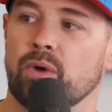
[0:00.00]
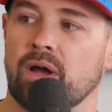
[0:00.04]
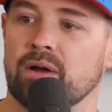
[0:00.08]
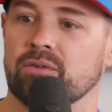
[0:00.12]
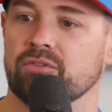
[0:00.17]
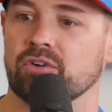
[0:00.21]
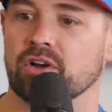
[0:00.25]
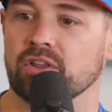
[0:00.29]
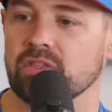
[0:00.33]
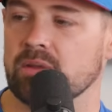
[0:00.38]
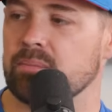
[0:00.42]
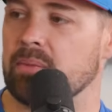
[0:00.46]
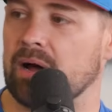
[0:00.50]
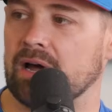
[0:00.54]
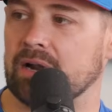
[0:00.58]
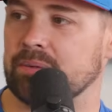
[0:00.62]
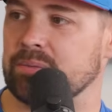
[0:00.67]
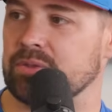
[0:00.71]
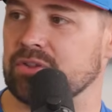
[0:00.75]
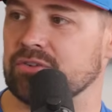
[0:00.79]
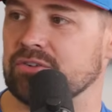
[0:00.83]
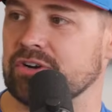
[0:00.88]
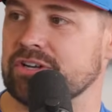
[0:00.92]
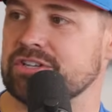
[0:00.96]
I run the
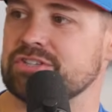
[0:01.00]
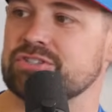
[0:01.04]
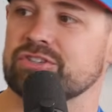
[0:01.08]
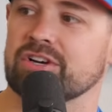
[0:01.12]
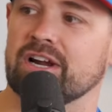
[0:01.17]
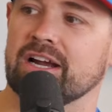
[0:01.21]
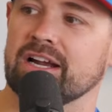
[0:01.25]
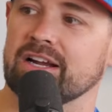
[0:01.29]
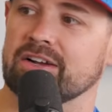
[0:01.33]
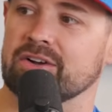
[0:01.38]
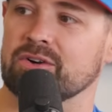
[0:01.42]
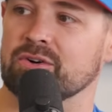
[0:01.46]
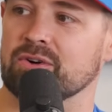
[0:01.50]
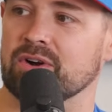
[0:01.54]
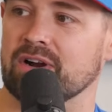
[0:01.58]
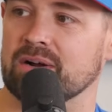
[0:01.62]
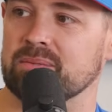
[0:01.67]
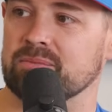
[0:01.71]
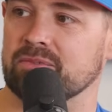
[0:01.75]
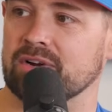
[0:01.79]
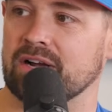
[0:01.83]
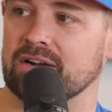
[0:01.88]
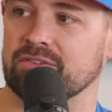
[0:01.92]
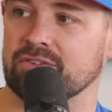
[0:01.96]
bottom of the racetrack, or
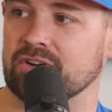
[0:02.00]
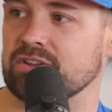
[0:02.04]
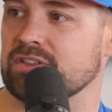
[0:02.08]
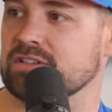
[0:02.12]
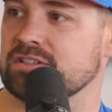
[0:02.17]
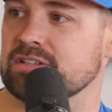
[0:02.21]
I run